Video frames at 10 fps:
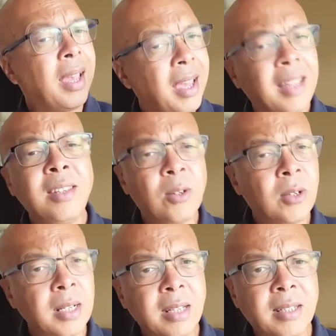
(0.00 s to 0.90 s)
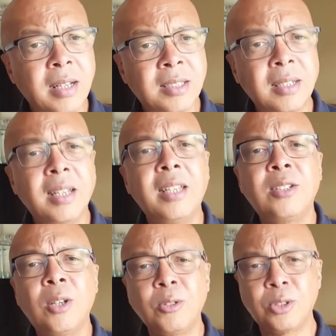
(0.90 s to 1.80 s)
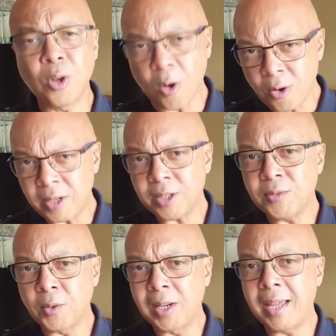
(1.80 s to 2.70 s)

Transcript: And the organization is notorious for